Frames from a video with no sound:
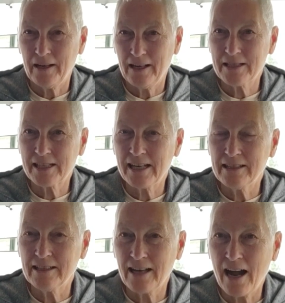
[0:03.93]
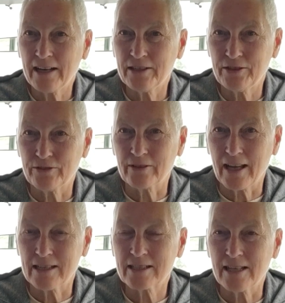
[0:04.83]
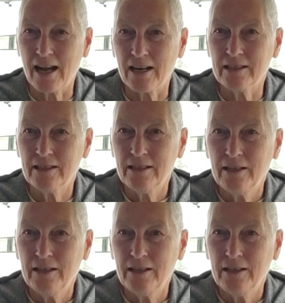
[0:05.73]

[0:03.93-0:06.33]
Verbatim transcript: I stayed the night here last night